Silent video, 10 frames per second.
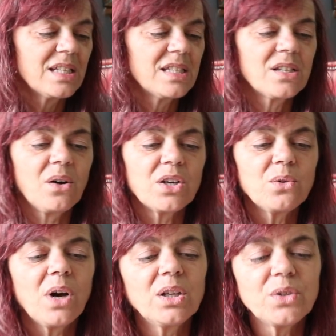So
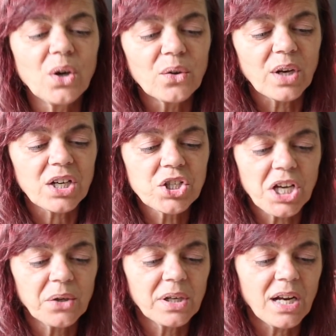you all know that I
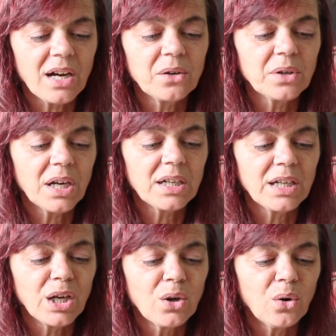shouted out
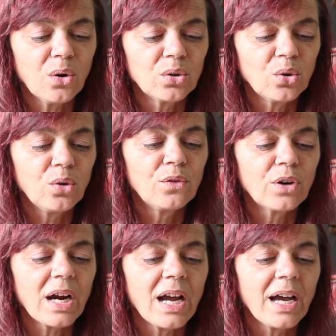Nicole
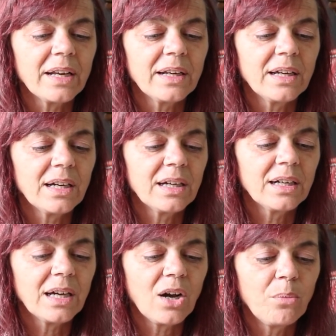over at
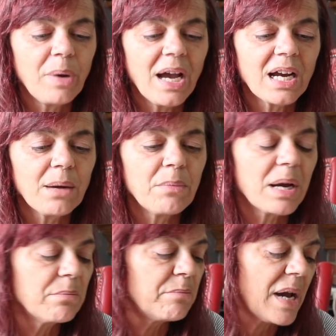uh, Alpaca
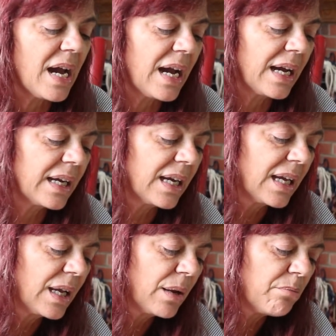My Bag
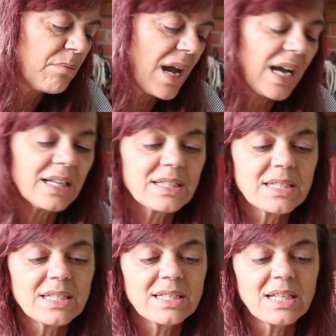
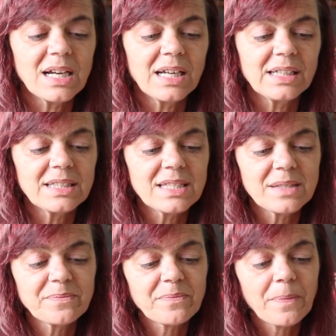Mads Designs.